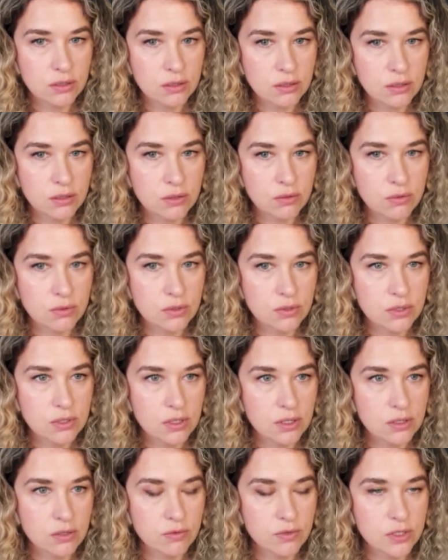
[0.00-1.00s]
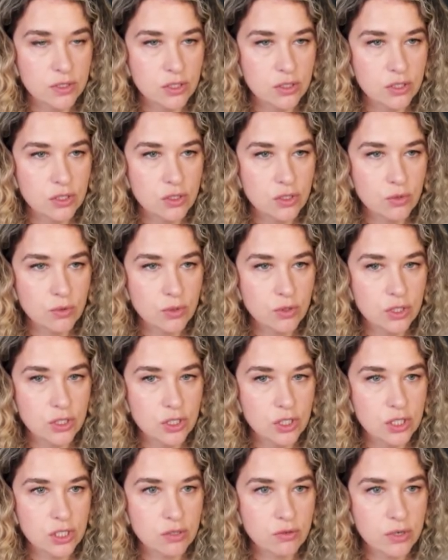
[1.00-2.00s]
was kind of interesting. So you can just
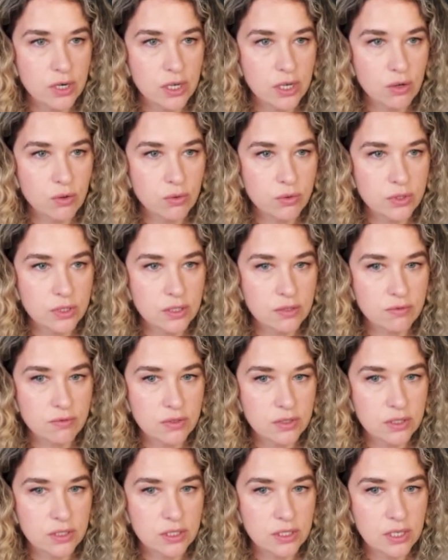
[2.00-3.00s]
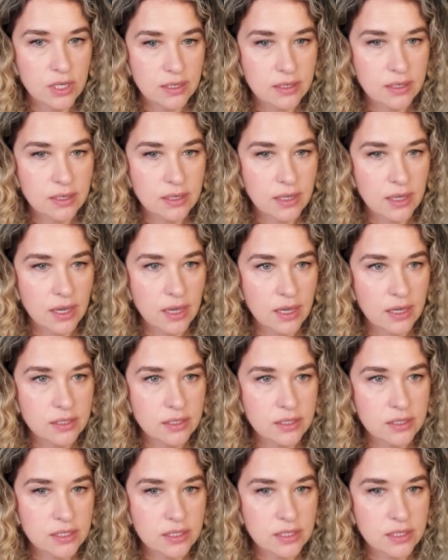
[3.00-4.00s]
try all the different handles
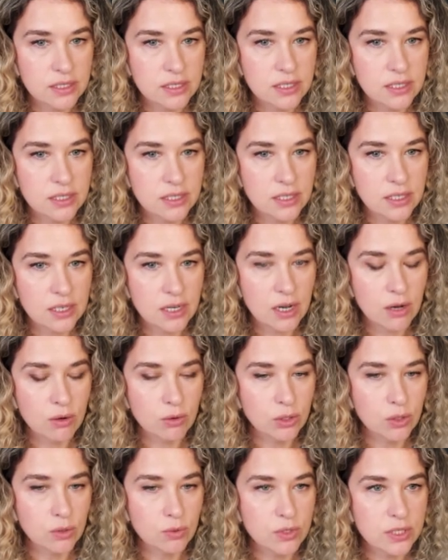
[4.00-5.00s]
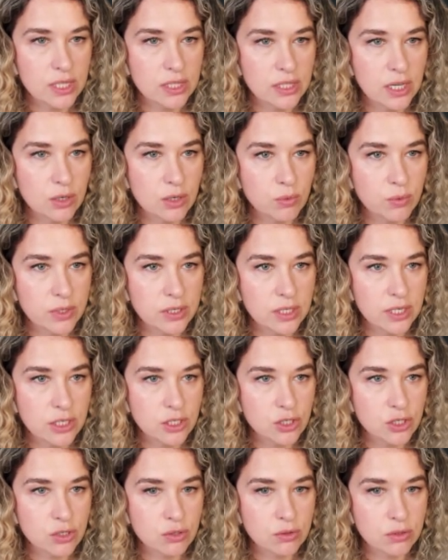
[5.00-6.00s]
and see how it looks. I like when
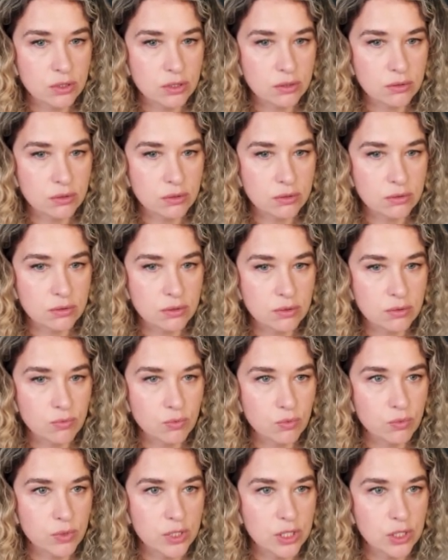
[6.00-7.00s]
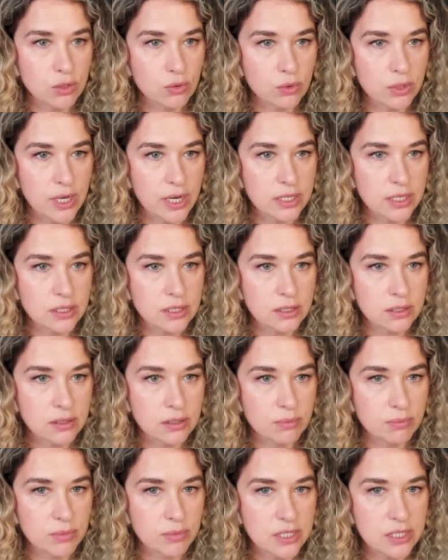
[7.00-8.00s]
natural window light
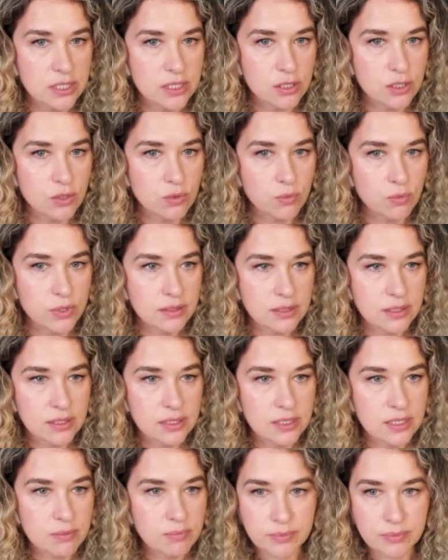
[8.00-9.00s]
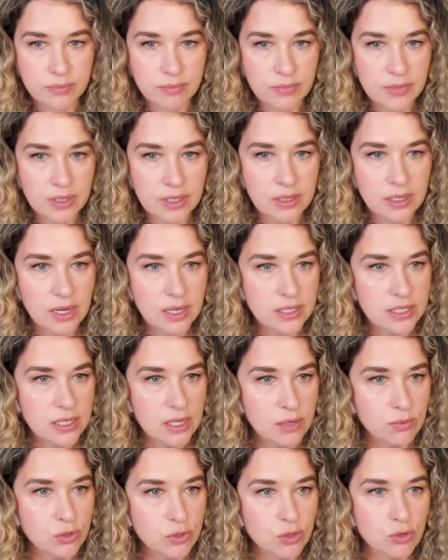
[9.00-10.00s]
mixes with these lights. I
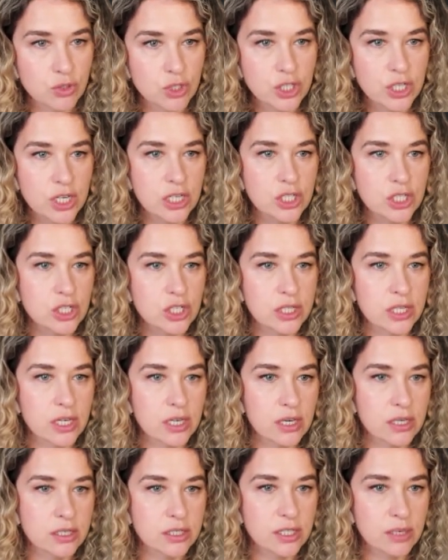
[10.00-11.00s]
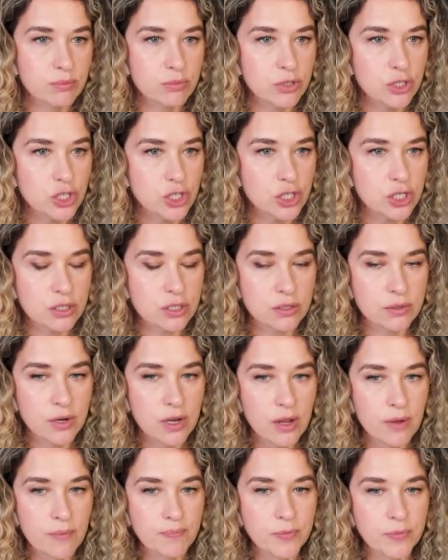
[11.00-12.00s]
want to change the temperature
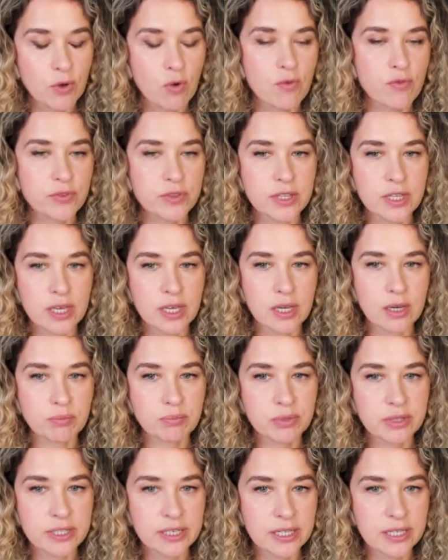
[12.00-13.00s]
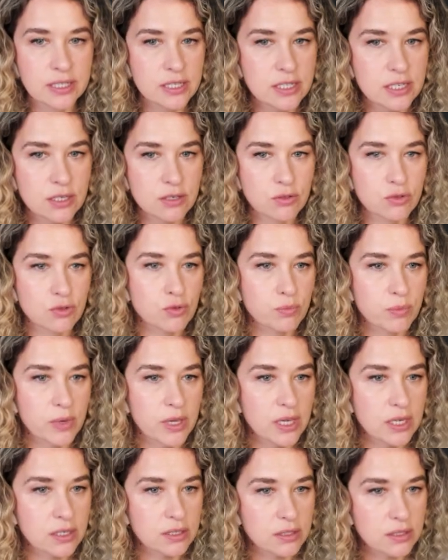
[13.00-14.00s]
of the planes to make
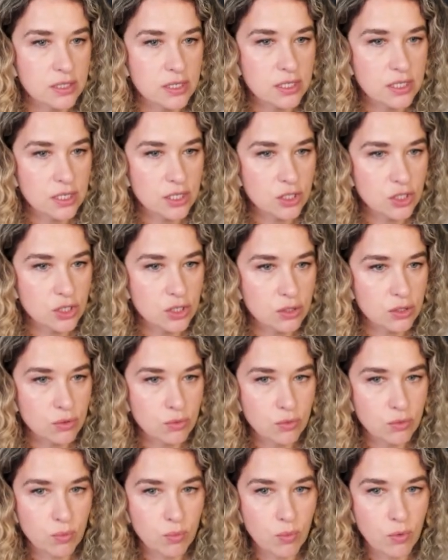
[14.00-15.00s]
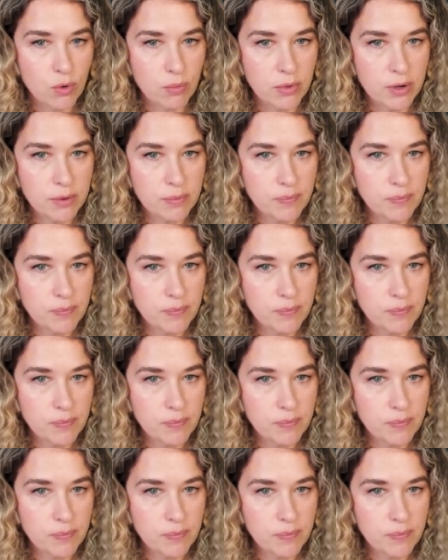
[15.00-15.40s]
this kitchen look warmer.